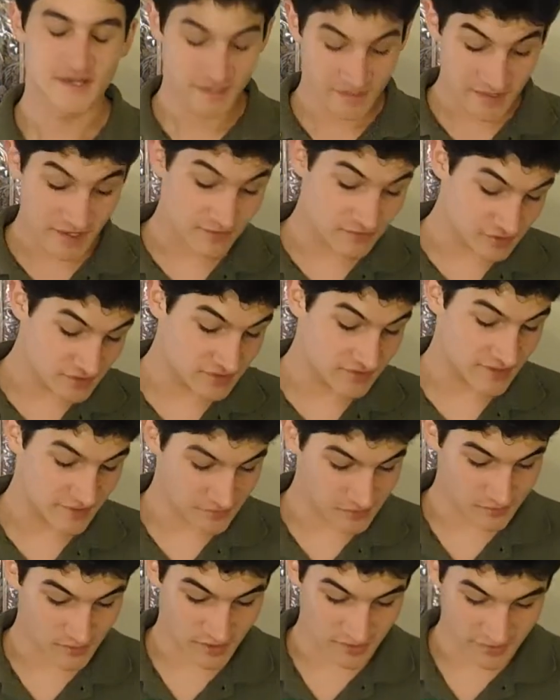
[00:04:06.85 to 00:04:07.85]
That
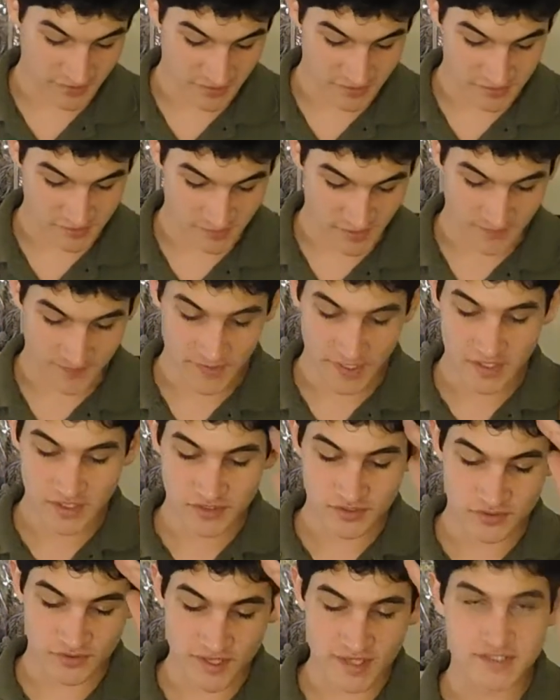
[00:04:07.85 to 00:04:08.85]
was well done as well.
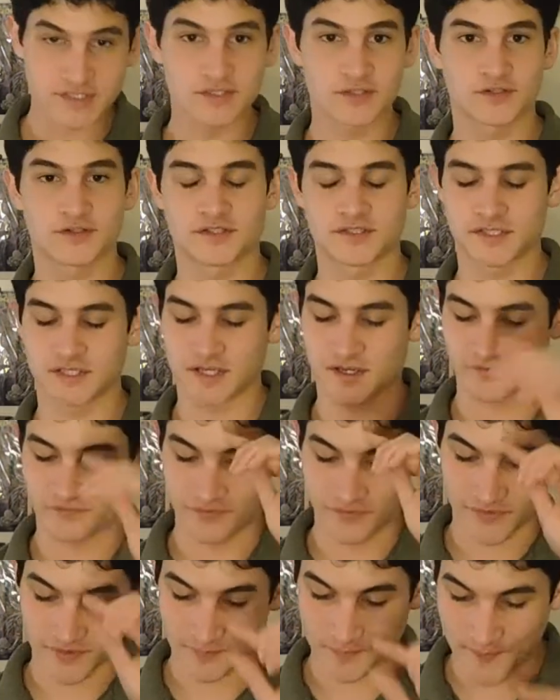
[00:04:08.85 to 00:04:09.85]
So that's the good stuff.
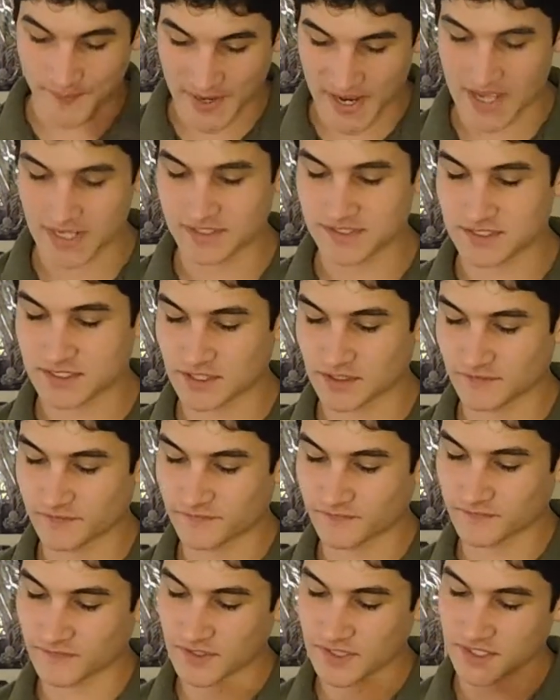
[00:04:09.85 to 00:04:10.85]
The bad
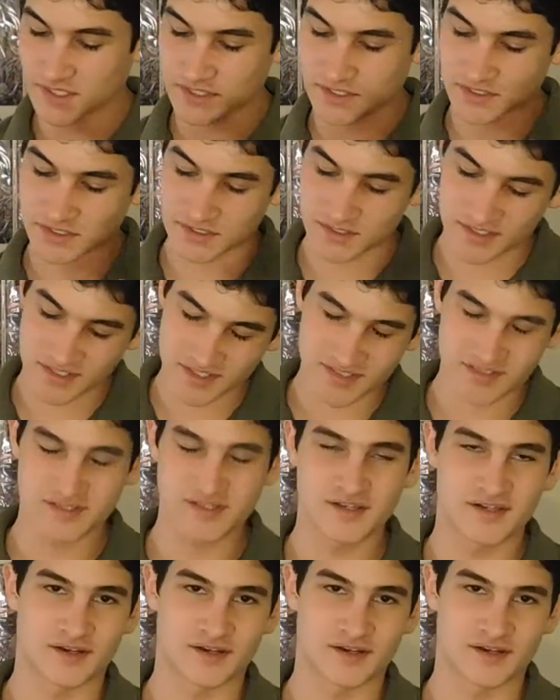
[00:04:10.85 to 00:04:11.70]
stuff is just,